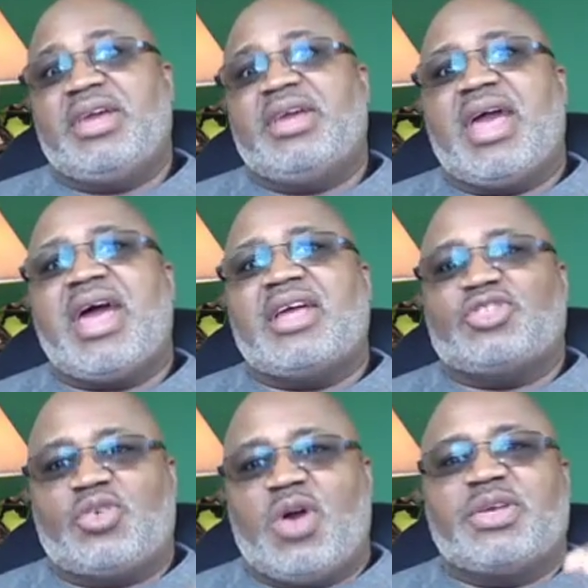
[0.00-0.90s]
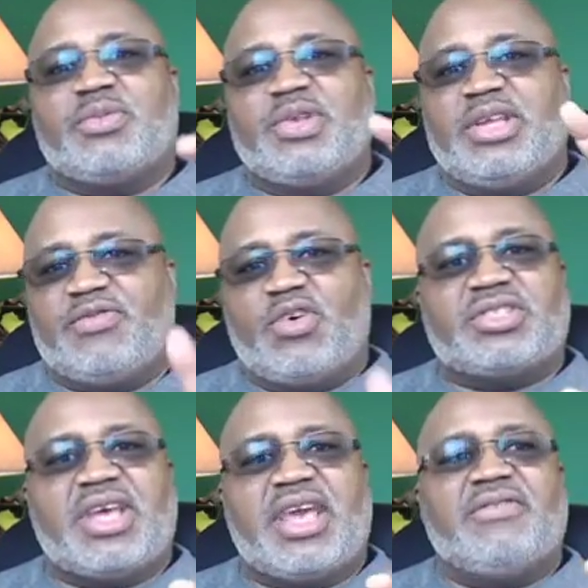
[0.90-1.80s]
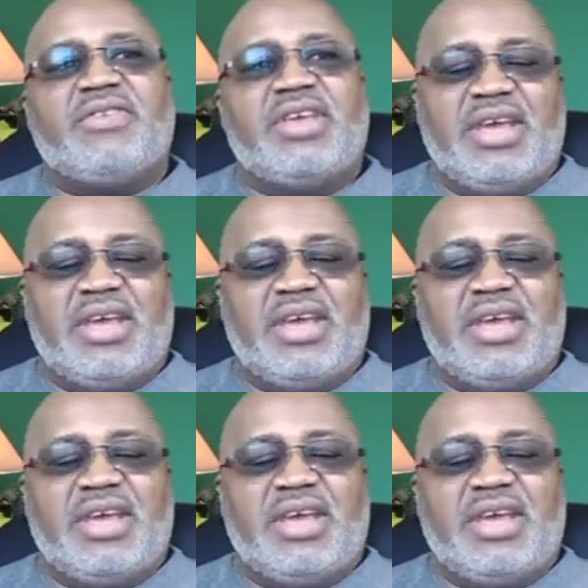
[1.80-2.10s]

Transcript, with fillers: God. So I was able to get folks saved.